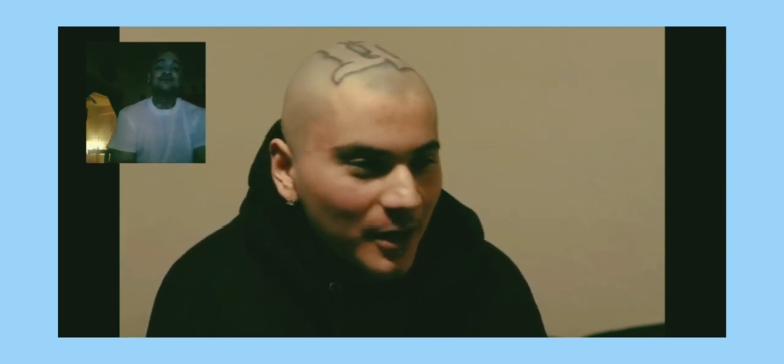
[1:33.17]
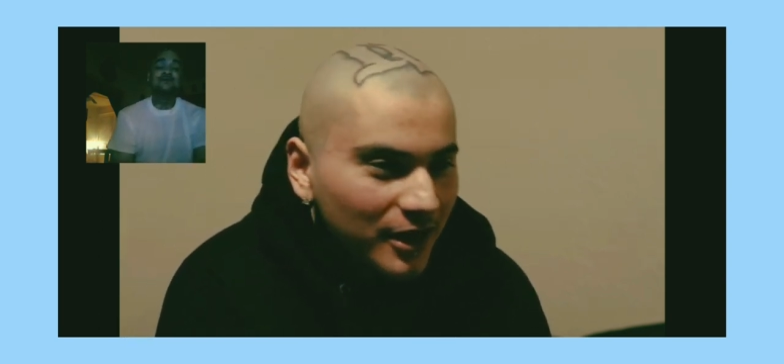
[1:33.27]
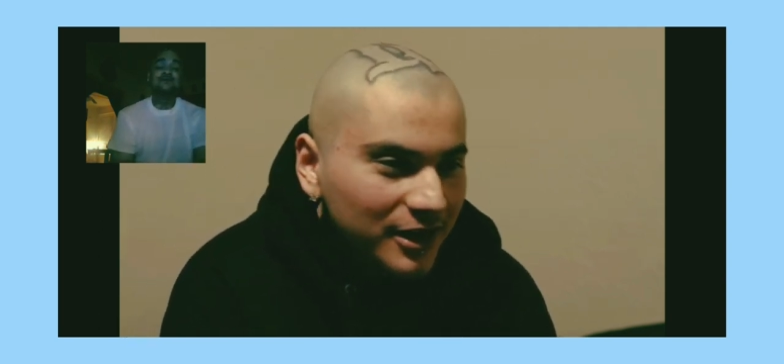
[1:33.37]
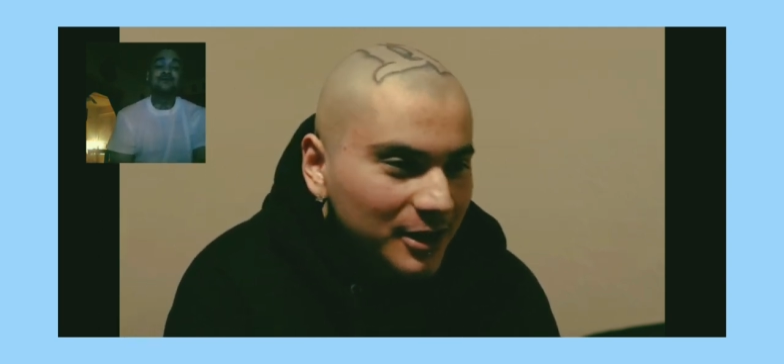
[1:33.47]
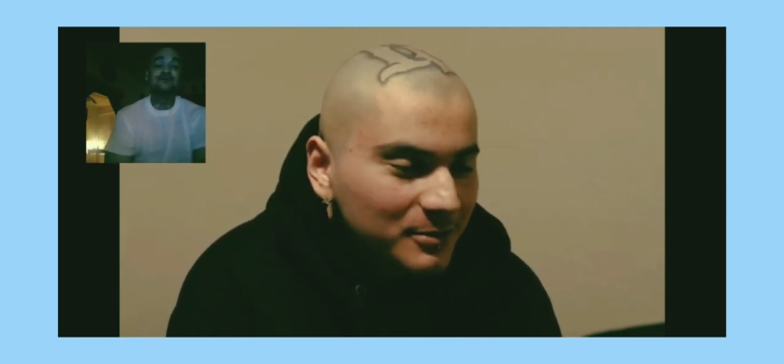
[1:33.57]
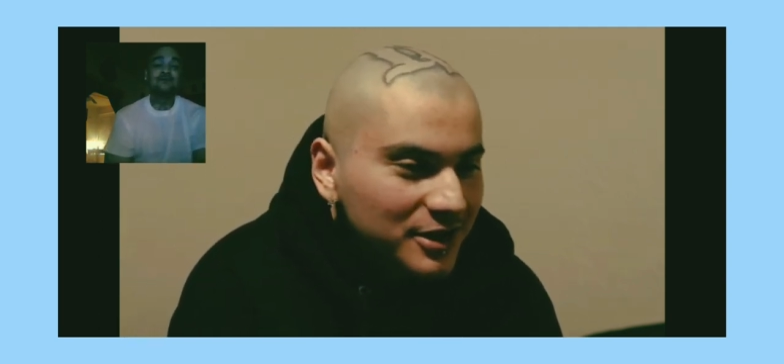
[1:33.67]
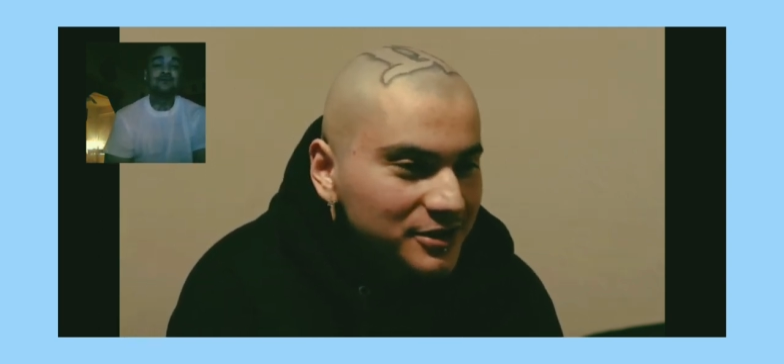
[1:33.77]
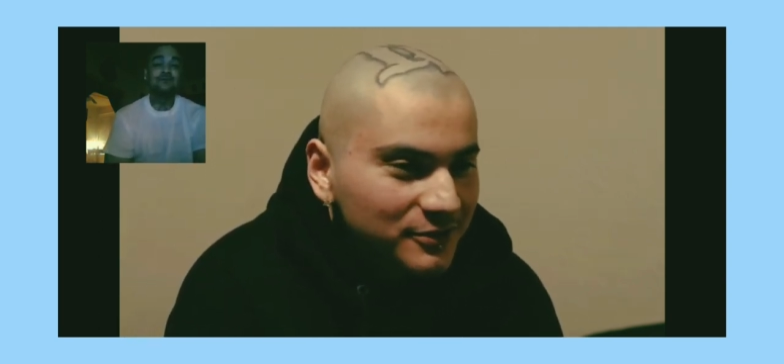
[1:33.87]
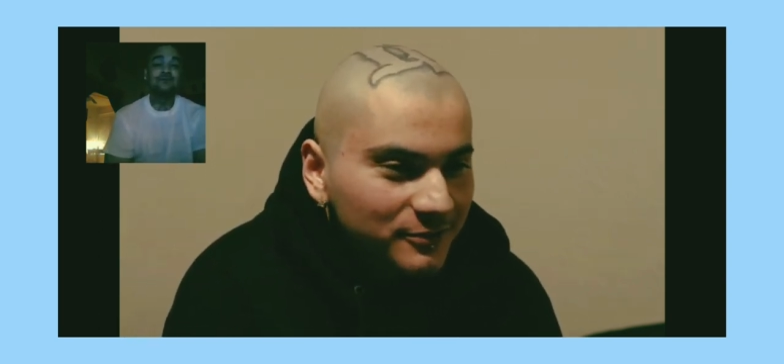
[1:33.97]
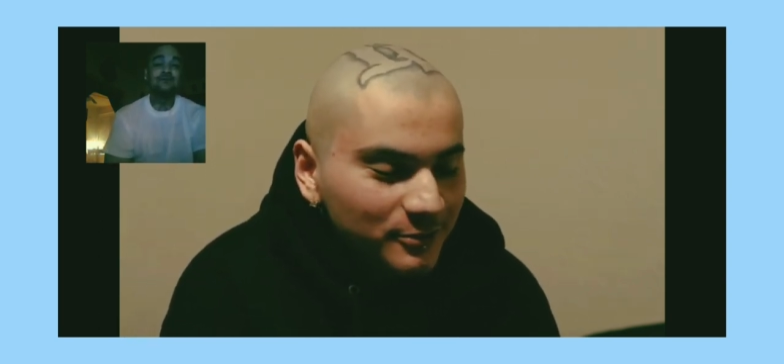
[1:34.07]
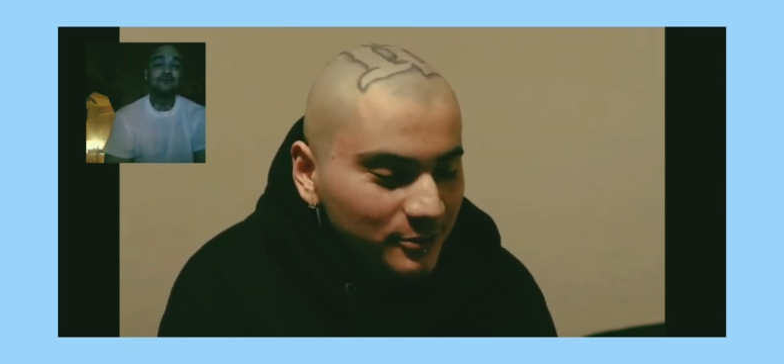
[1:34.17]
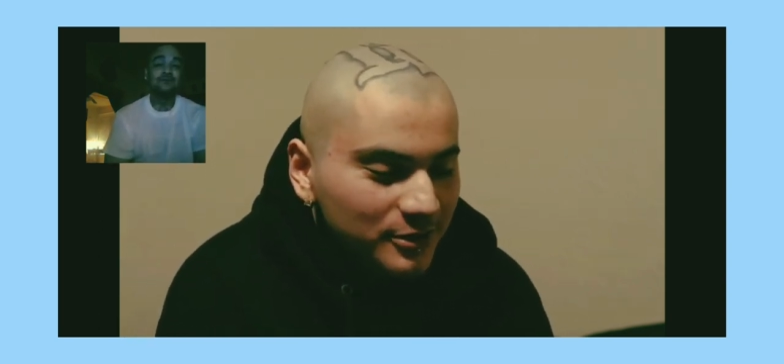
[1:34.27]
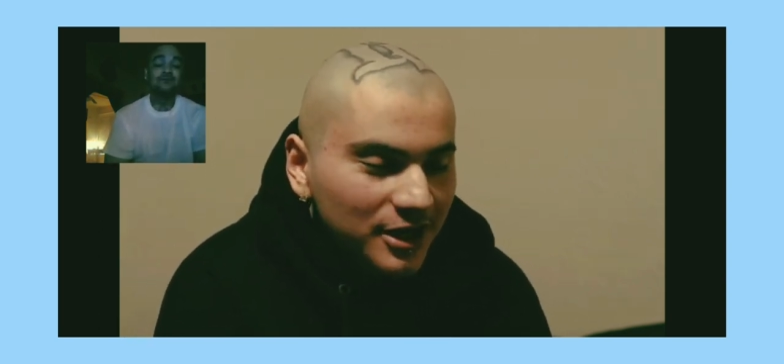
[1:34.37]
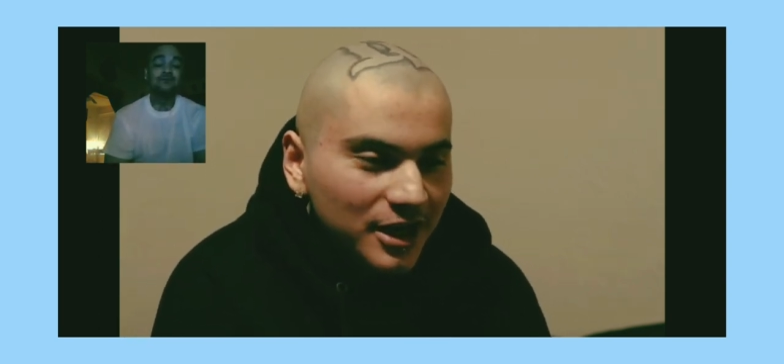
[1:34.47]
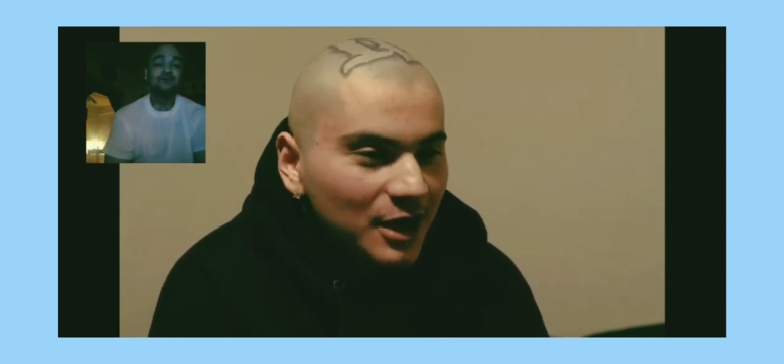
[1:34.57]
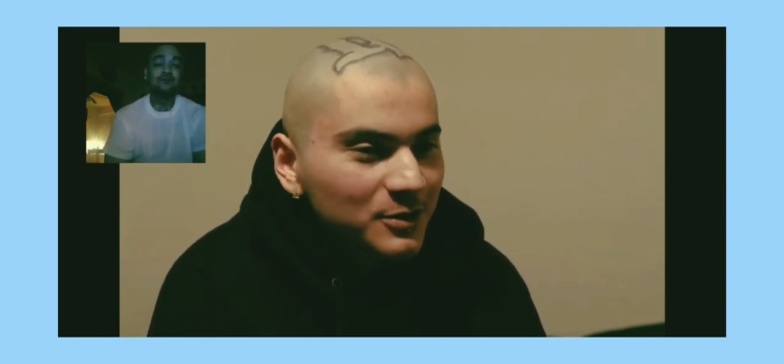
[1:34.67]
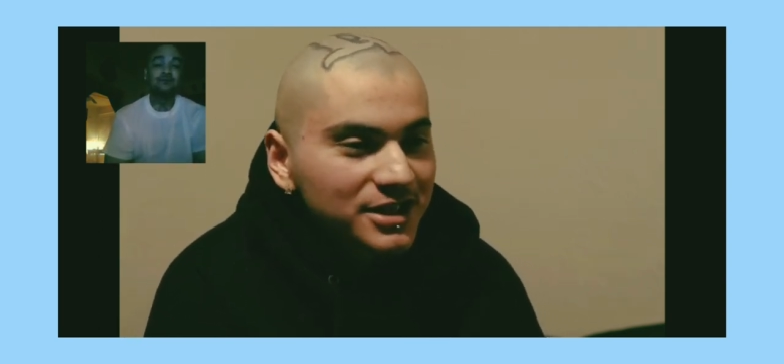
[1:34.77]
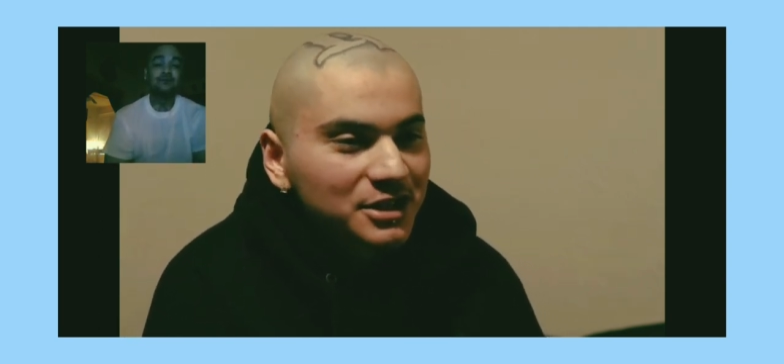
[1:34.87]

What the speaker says: I kept that shit for real. Like, I was